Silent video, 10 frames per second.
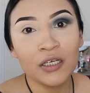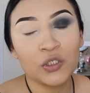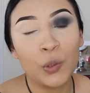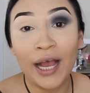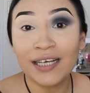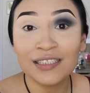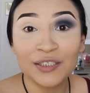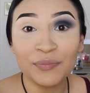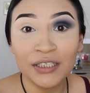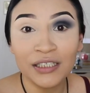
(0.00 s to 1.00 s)
to
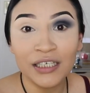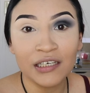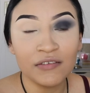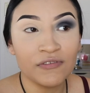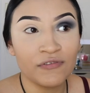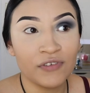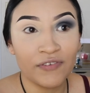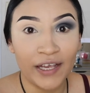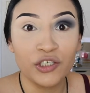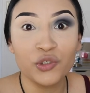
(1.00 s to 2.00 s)
ask me
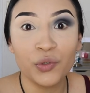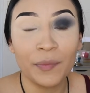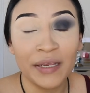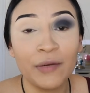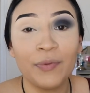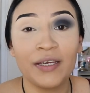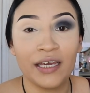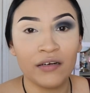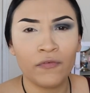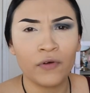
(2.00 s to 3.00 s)
if I could do her makeup
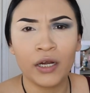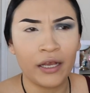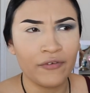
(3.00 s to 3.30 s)
again for like,